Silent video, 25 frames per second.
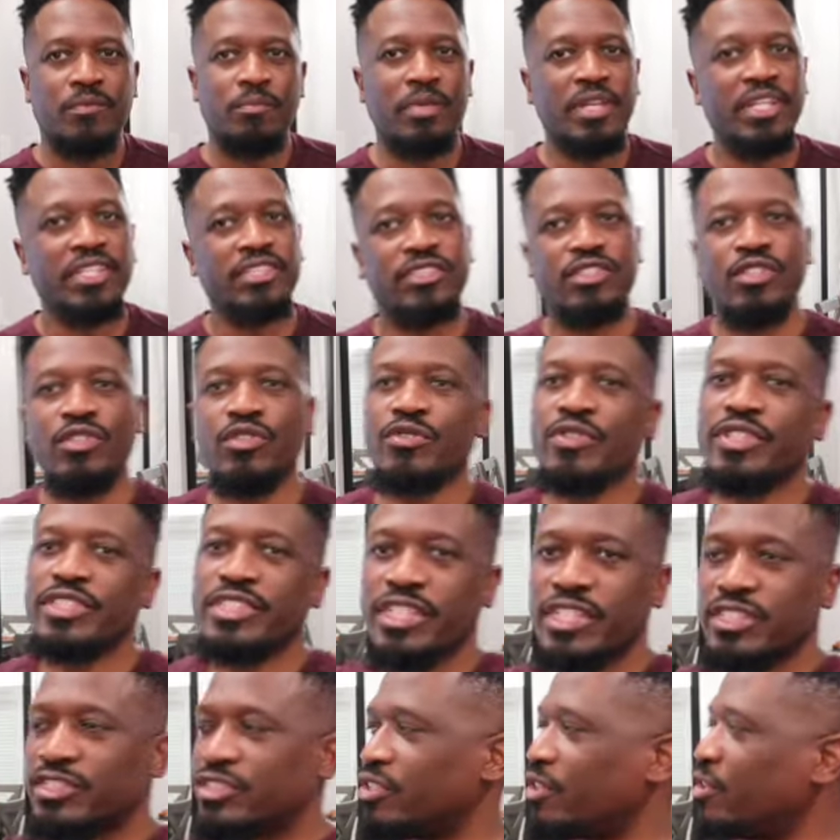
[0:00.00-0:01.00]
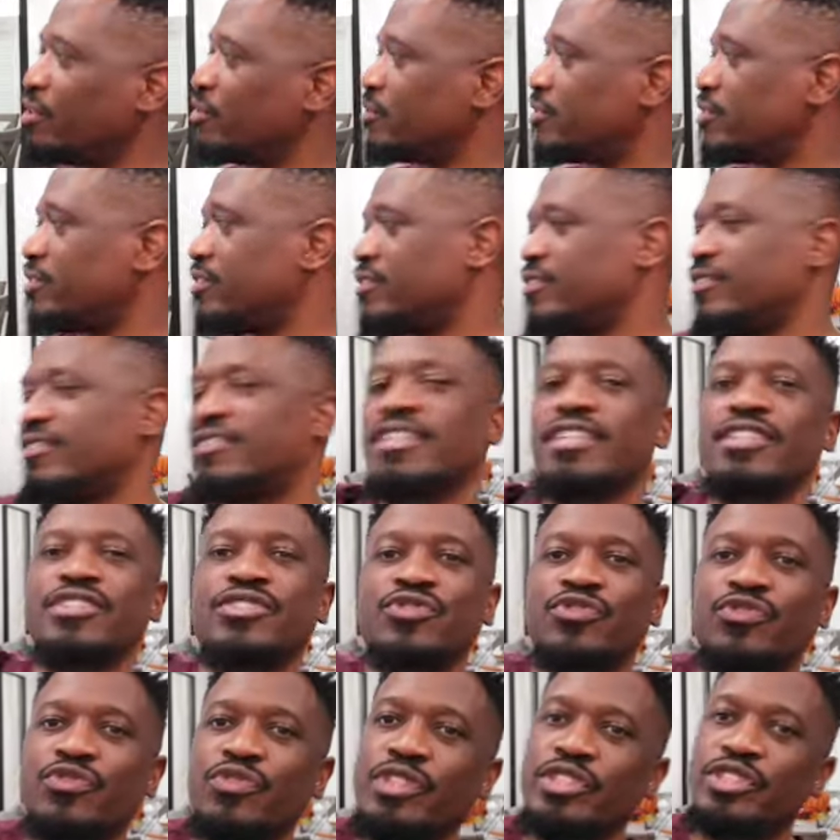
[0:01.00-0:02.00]
piece to the resistance.
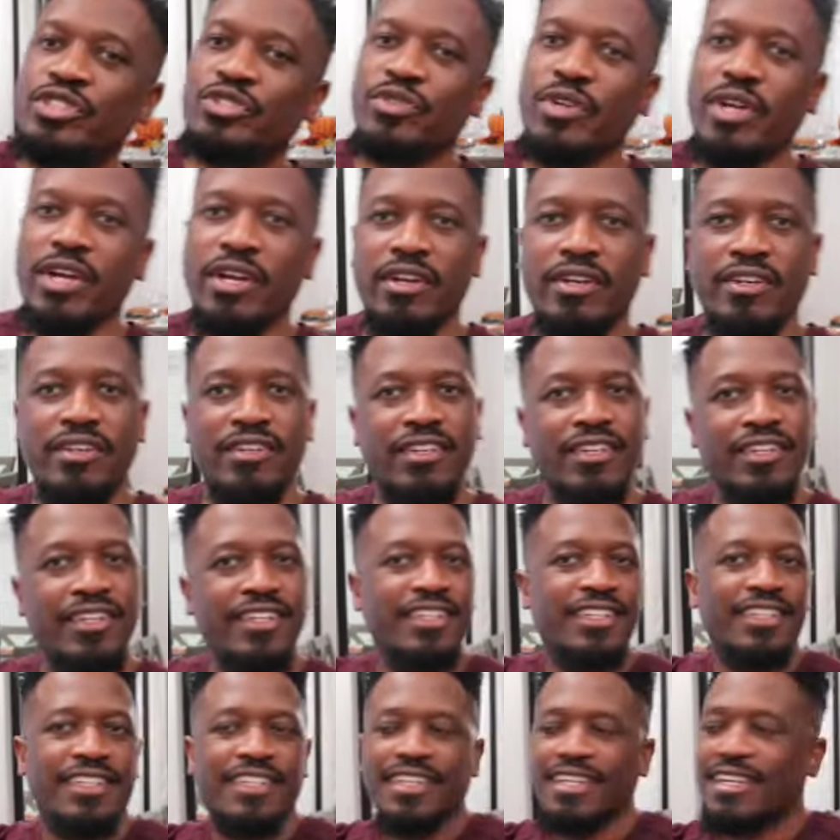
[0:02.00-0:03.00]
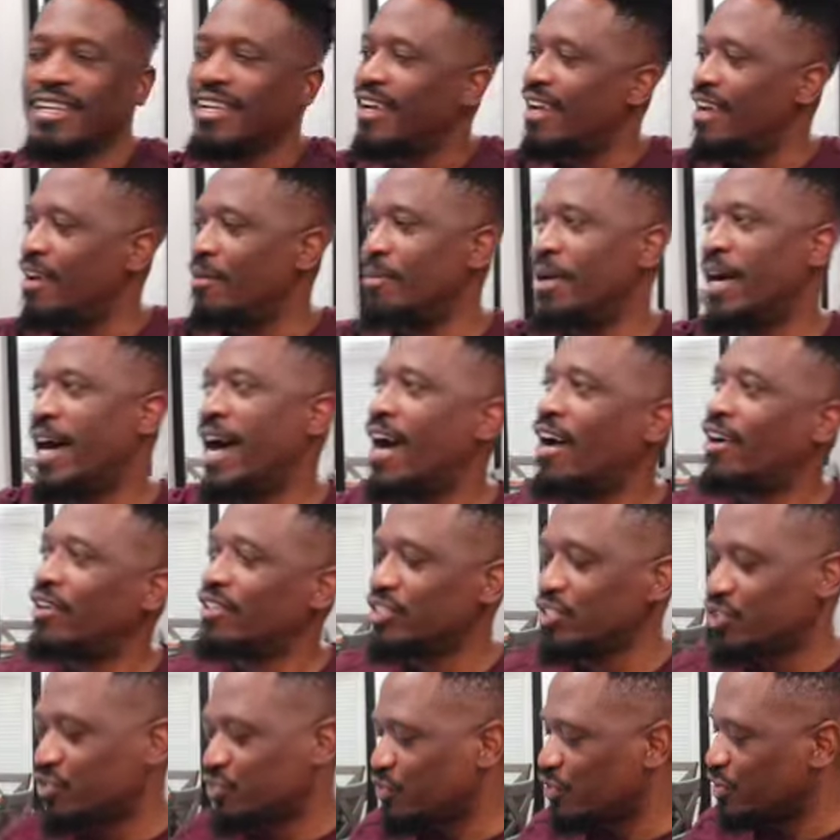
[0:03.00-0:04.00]
This refrigerator. I had my eye
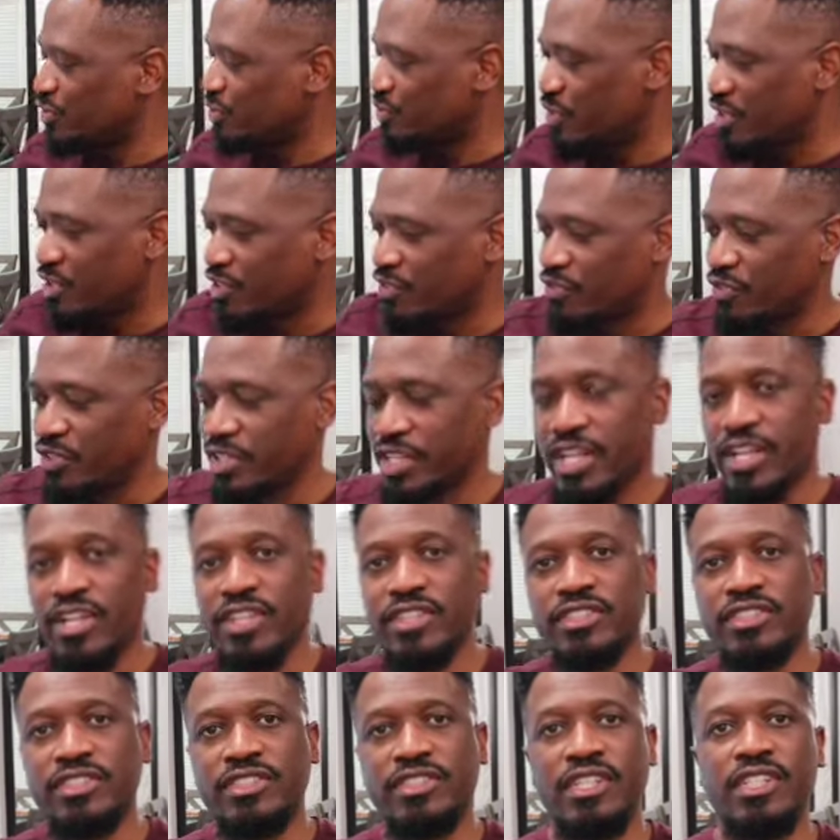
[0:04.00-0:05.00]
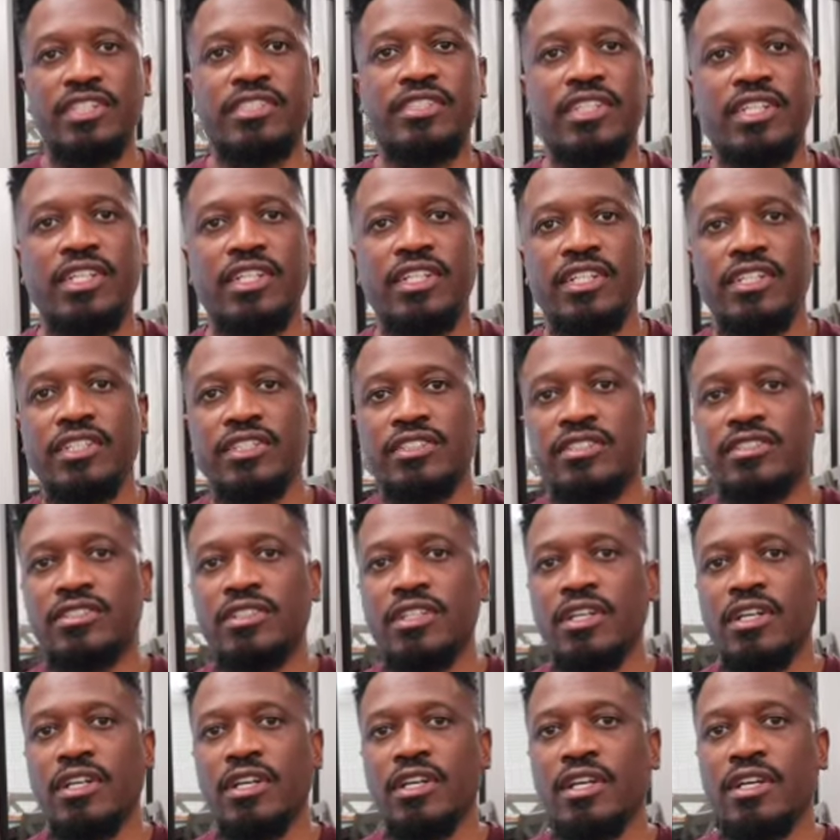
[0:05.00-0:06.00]
on this refrigerator for years. This is
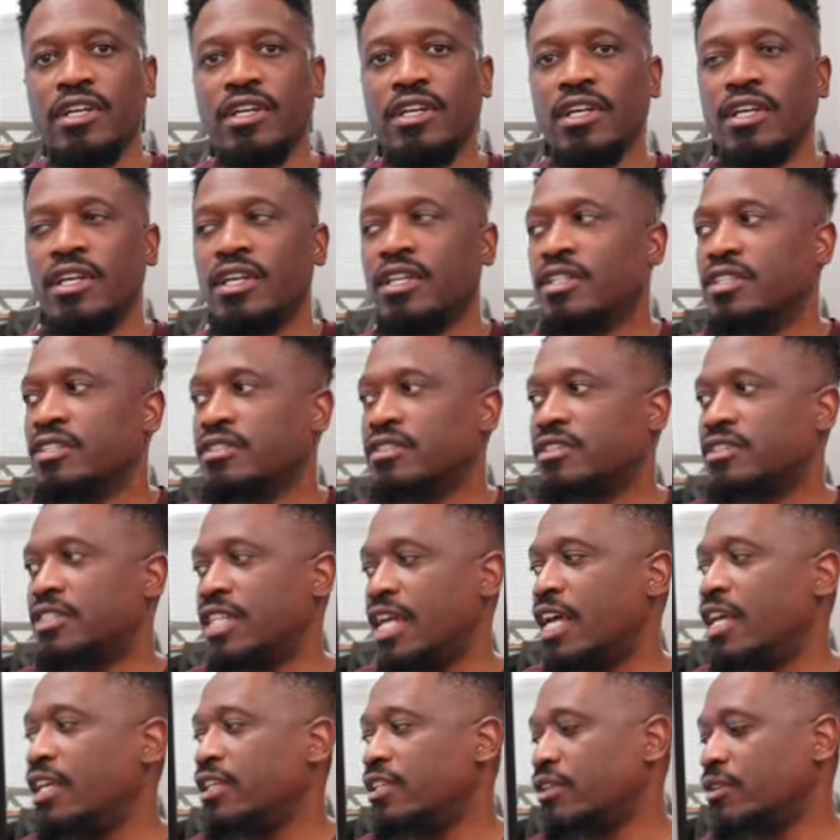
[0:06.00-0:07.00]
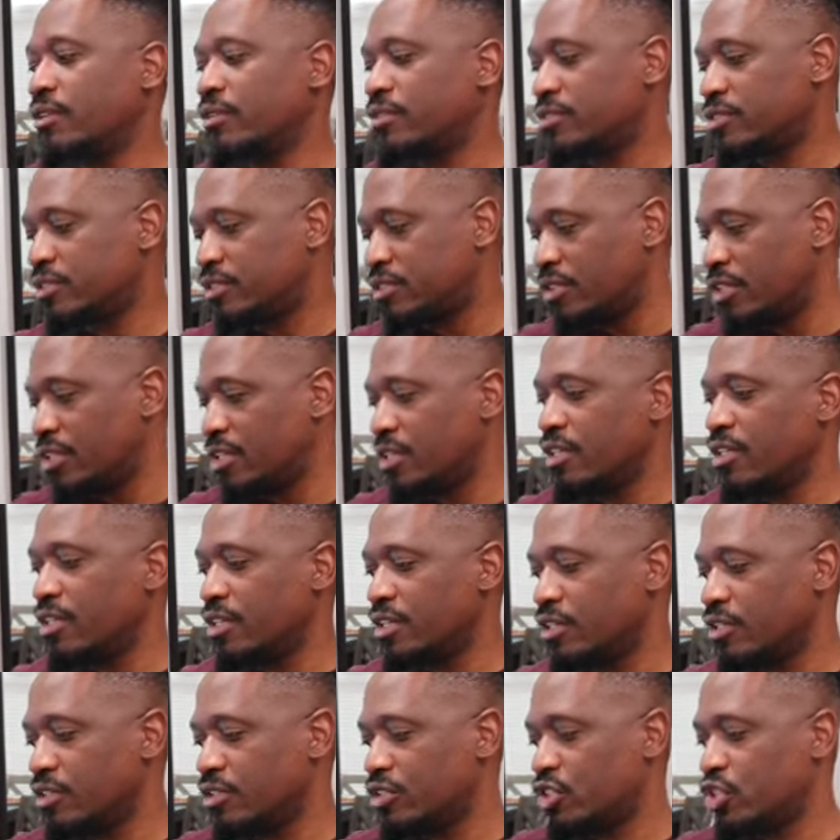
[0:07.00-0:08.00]
the
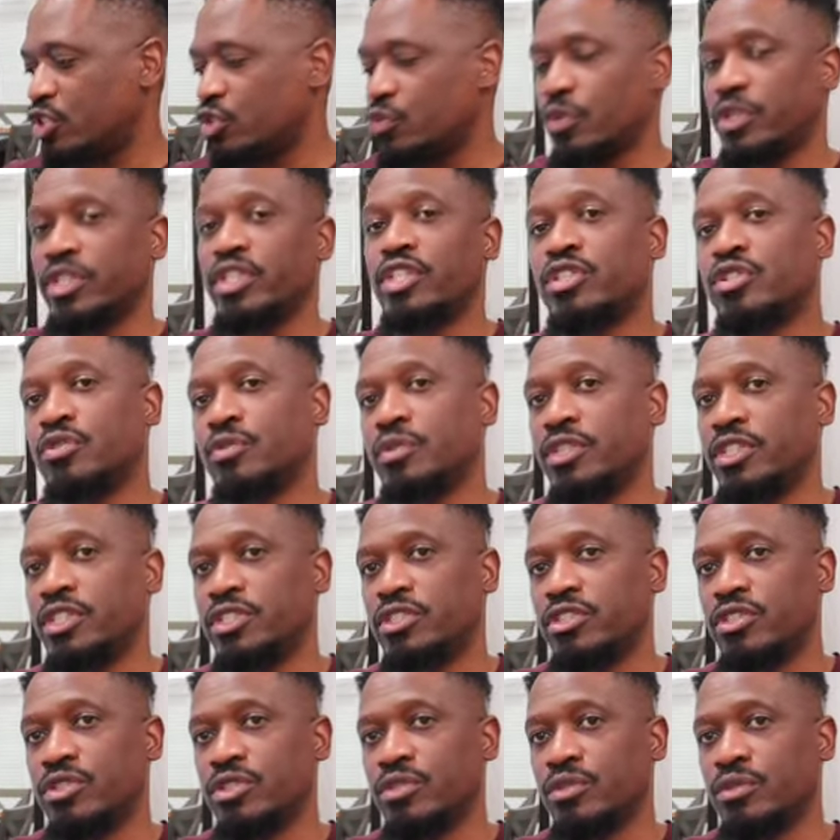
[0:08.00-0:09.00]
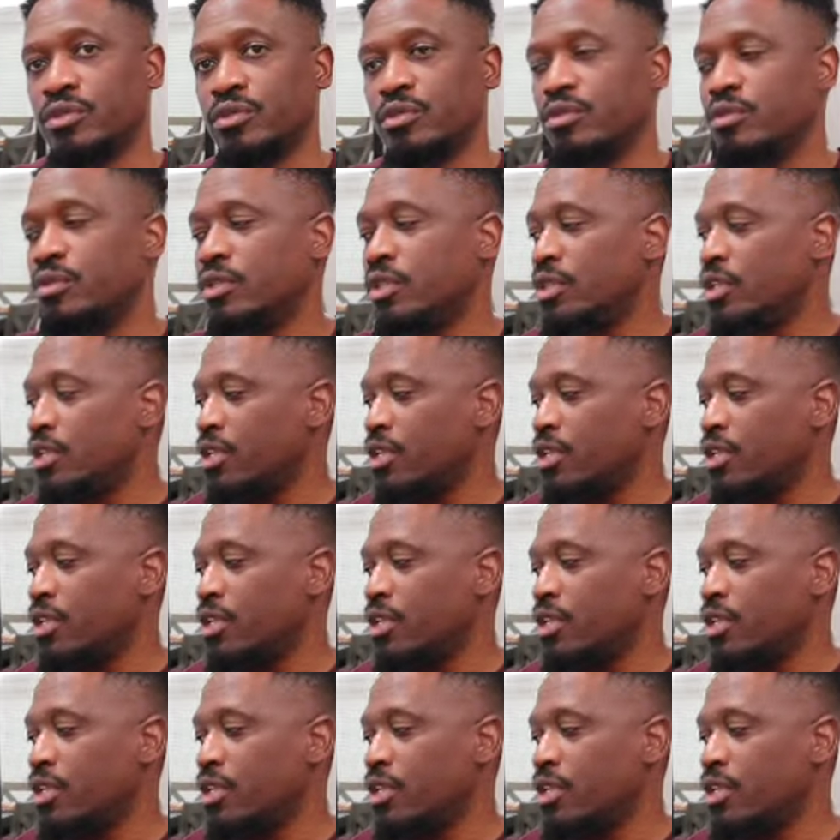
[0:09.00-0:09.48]
Samsung 2022